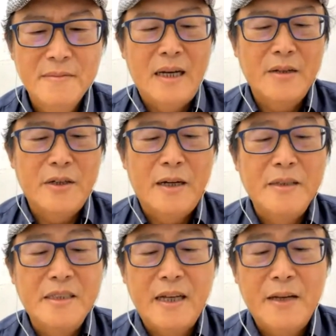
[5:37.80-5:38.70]
Yeah, I
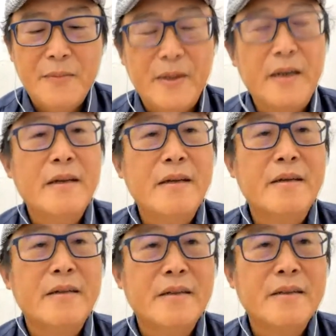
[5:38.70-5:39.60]
grew up in
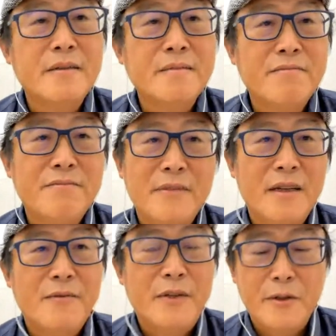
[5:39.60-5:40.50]
Taipei in
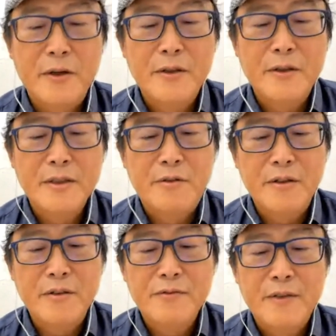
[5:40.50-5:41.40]
a very
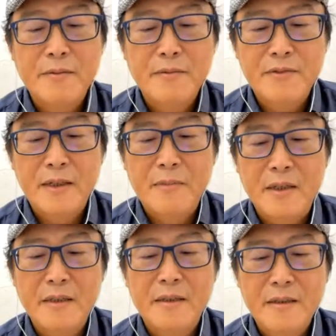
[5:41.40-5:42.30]
ordinary
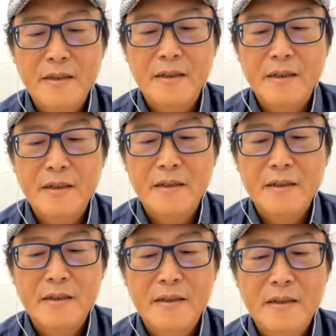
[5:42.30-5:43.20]
family.
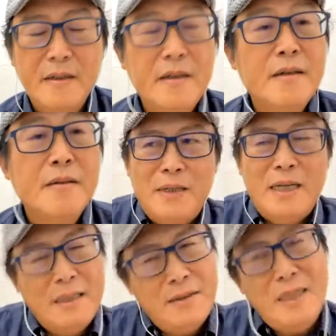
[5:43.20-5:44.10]

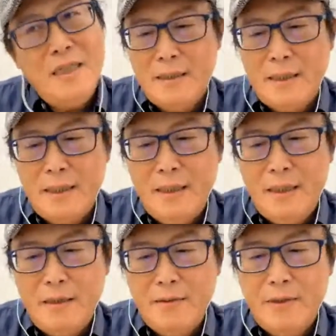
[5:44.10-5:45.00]
But I think I
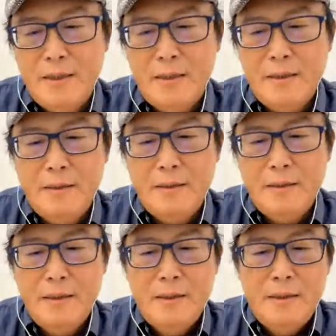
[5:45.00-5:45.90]
have an
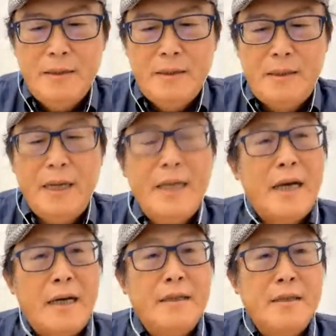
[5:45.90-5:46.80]

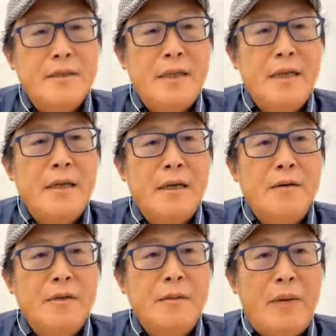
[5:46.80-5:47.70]
early understanding
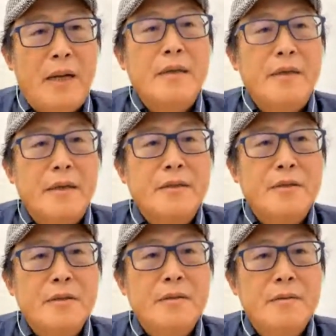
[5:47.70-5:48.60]
of the
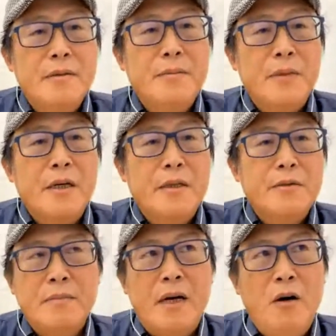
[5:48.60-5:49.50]
politics. Because
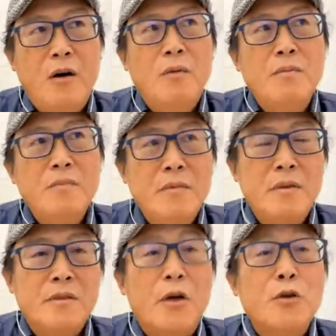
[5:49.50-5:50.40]
okay. My
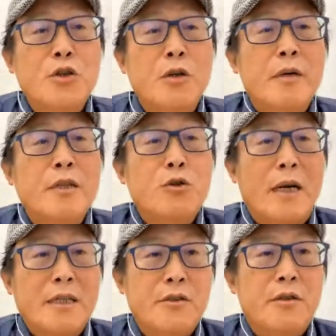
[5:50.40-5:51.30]
home is also
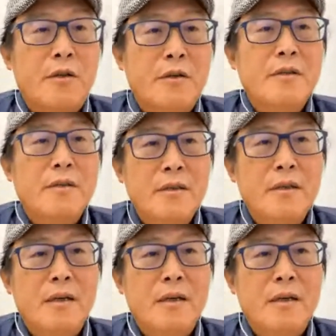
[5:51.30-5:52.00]
a drugstore.